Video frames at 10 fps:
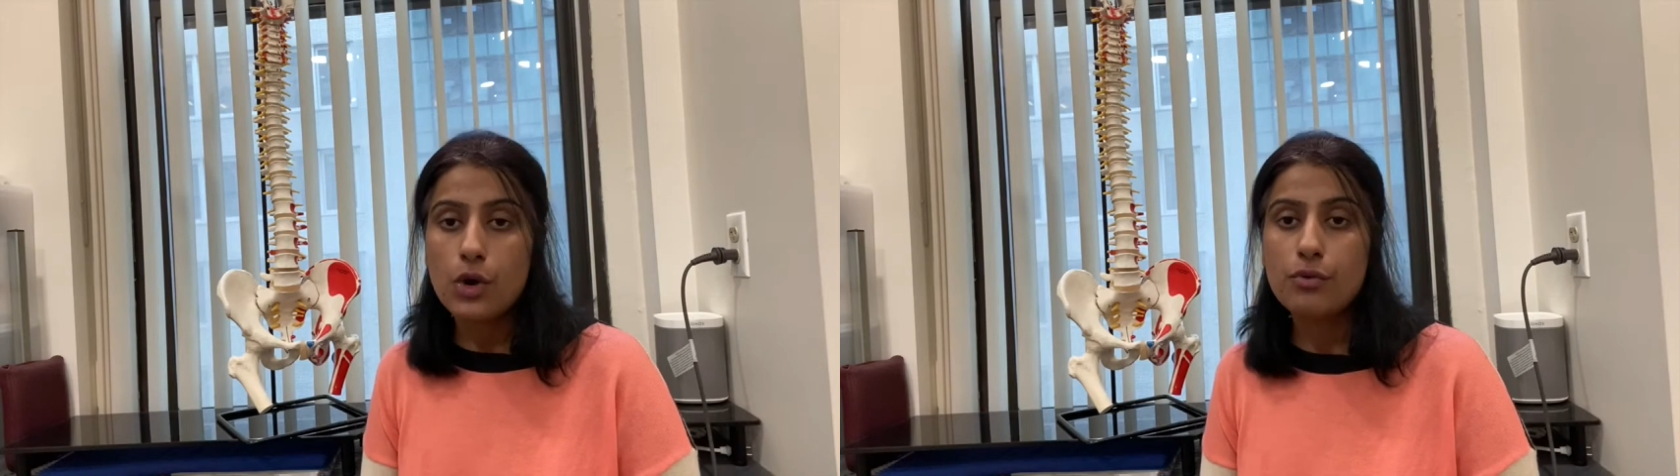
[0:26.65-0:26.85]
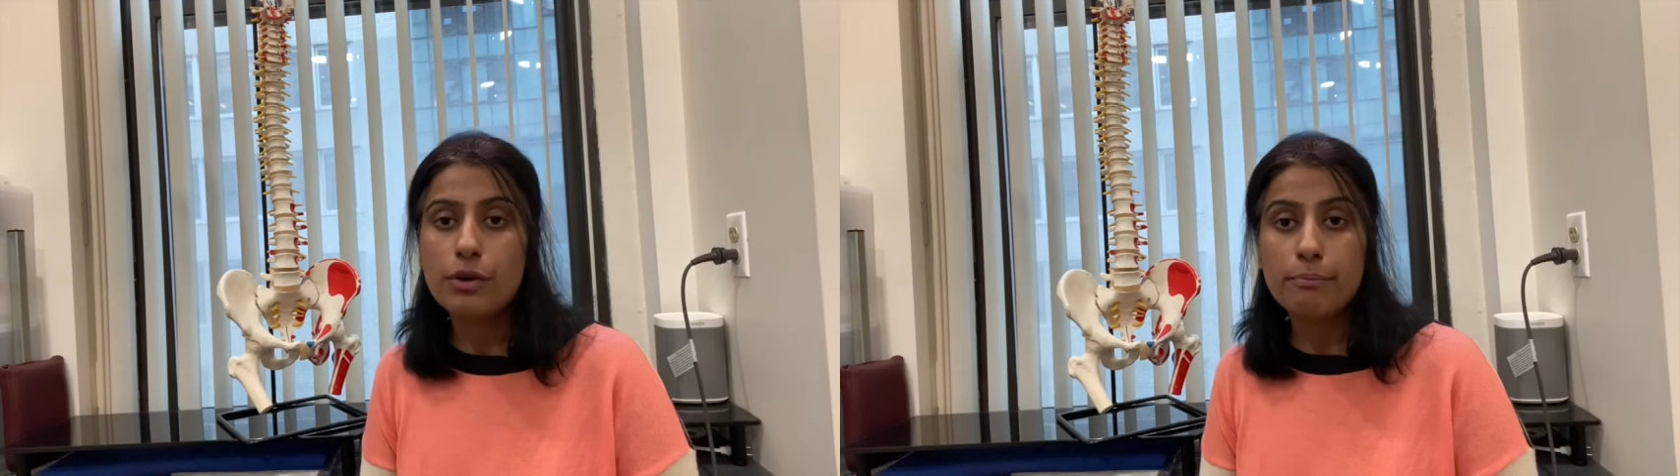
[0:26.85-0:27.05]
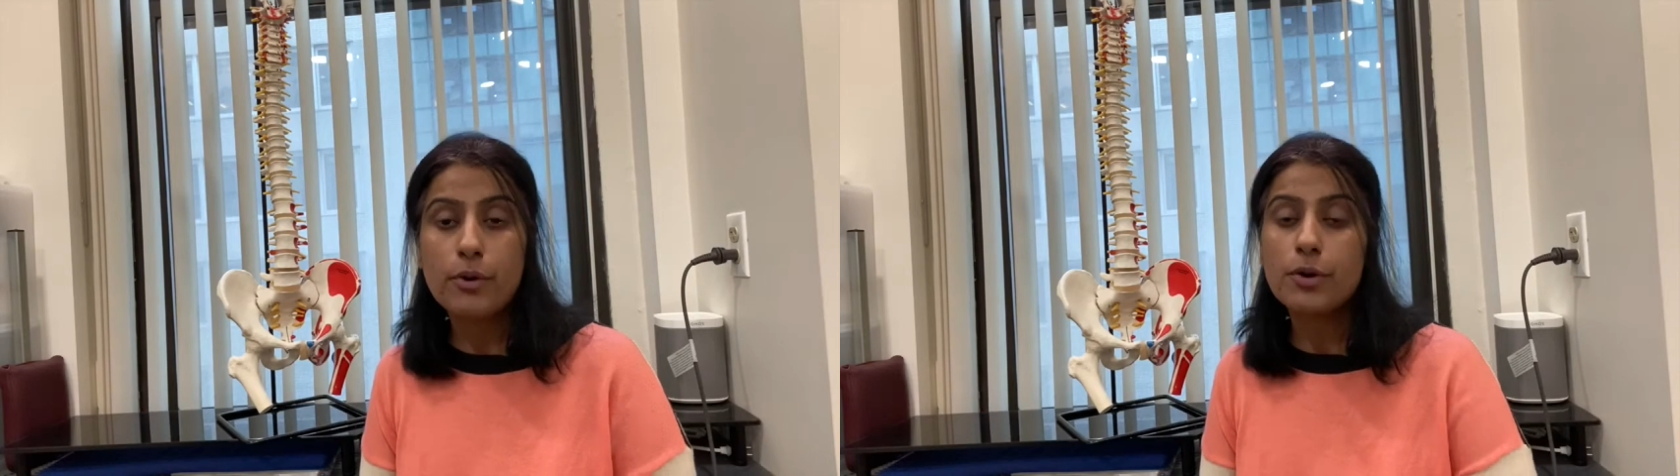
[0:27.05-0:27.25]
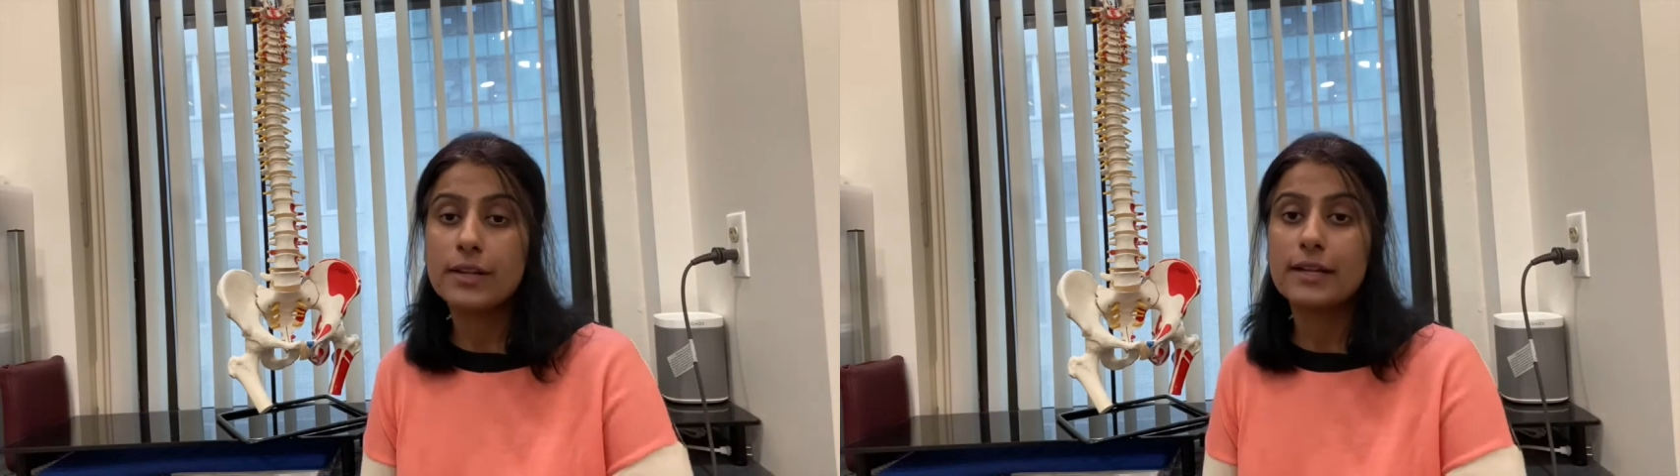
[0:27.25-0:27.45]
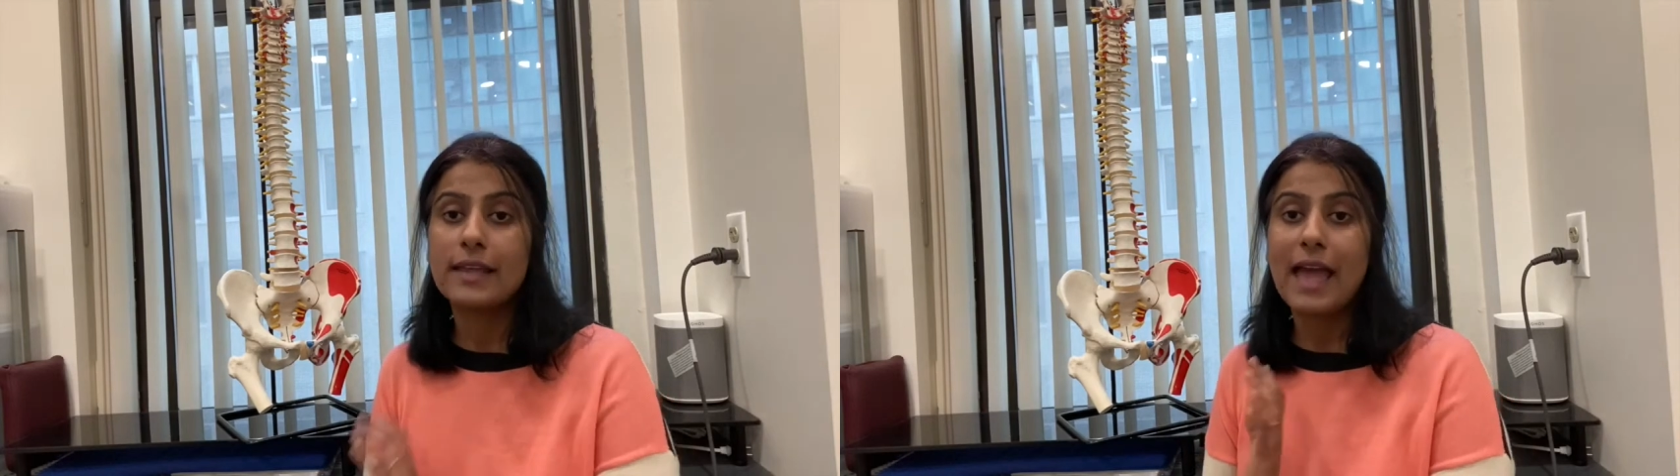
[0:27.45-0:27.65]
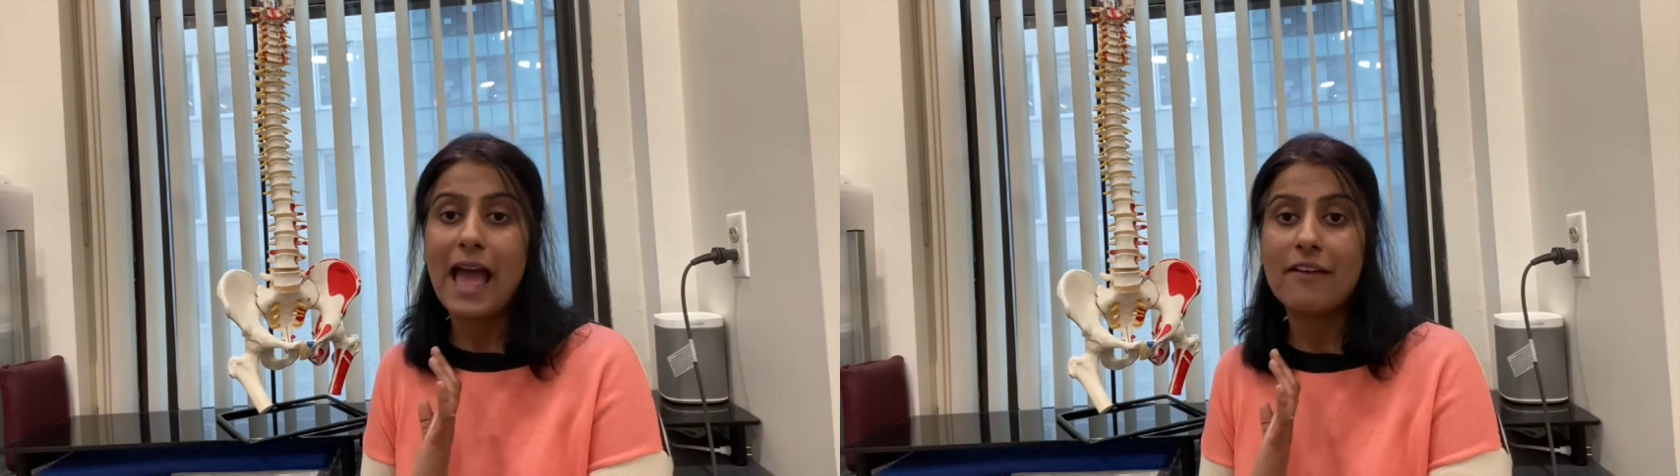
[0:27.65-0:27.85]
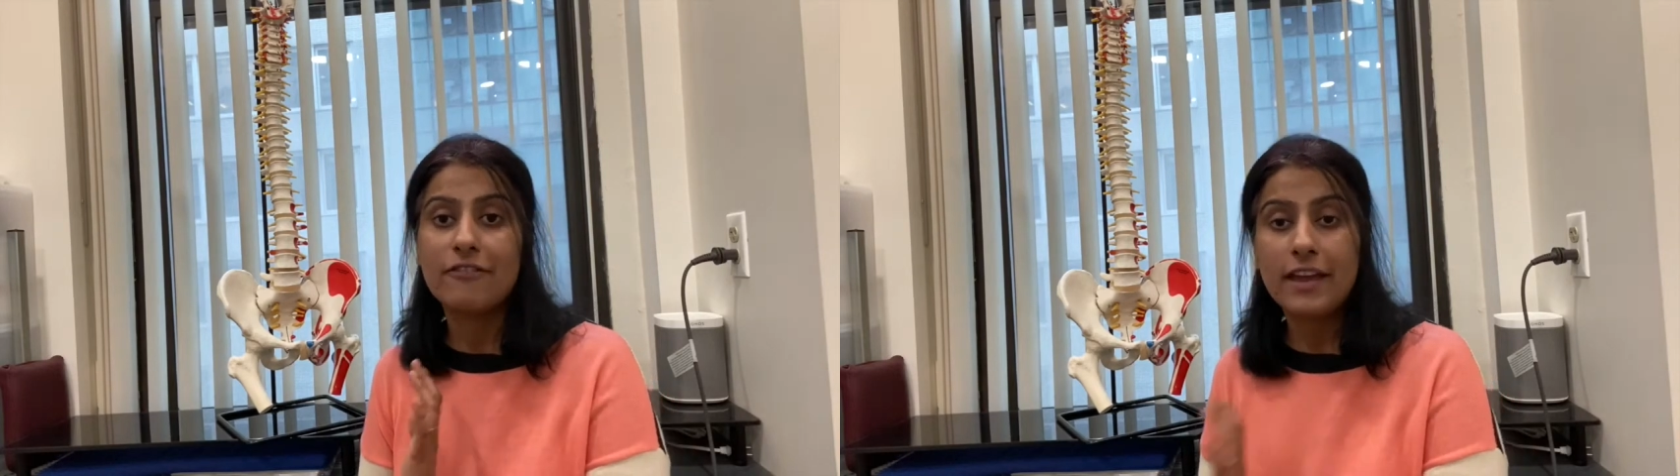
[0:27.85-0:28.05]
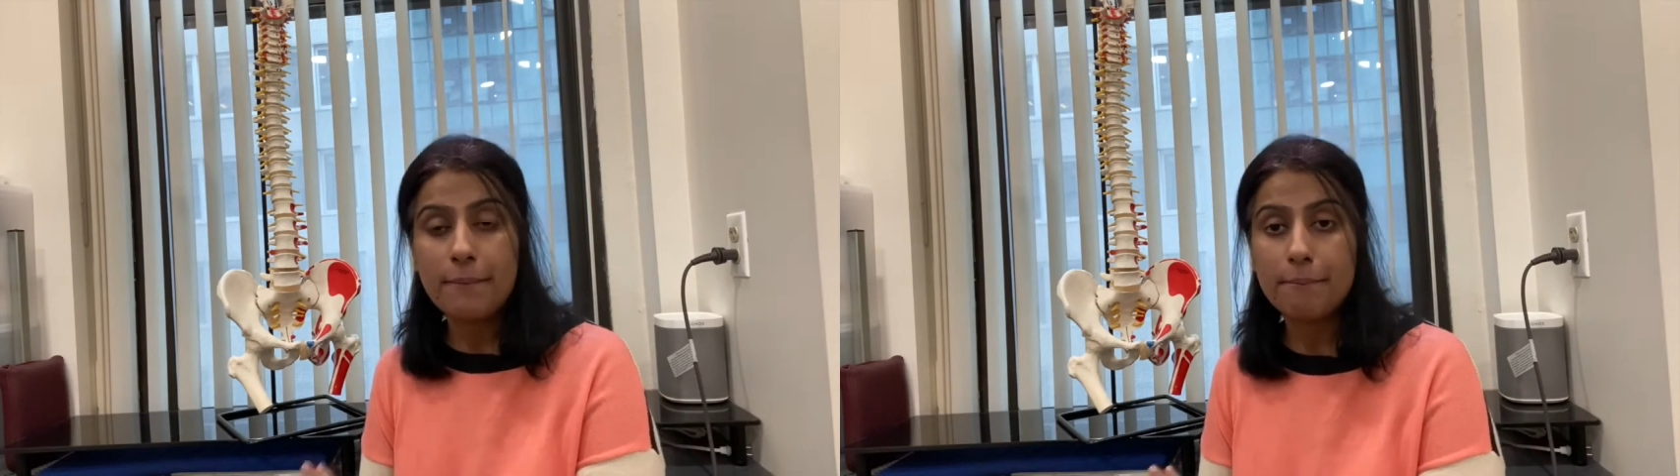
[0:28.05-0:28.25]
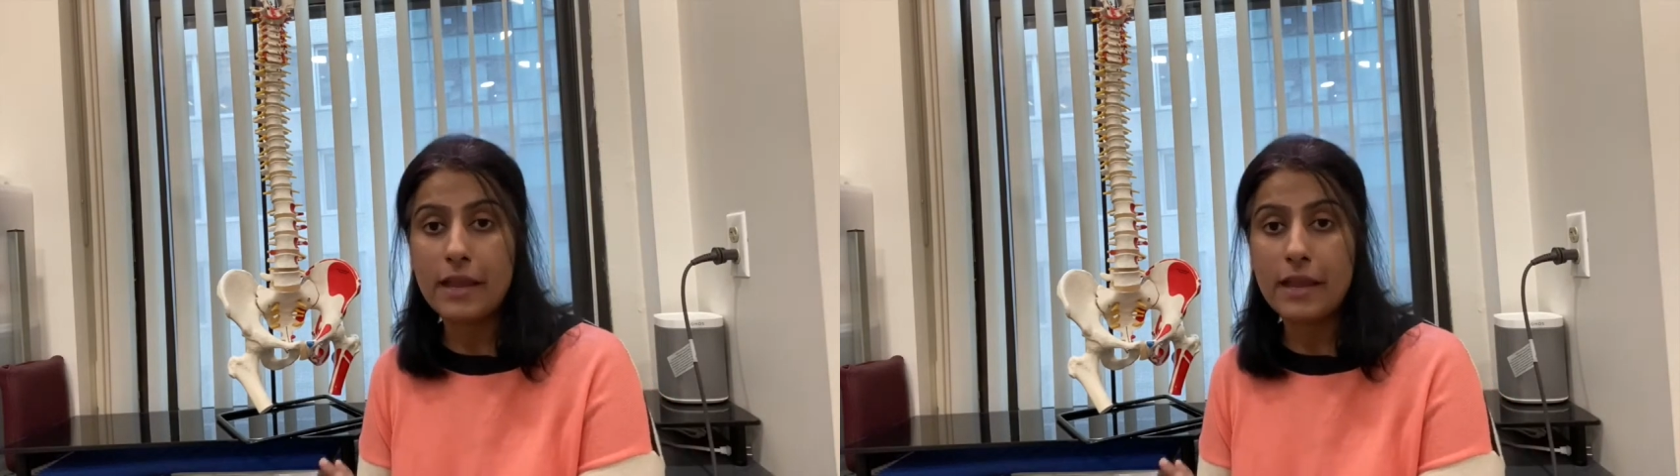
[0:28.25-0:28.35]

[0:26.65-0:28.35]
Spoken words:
who report that they have hip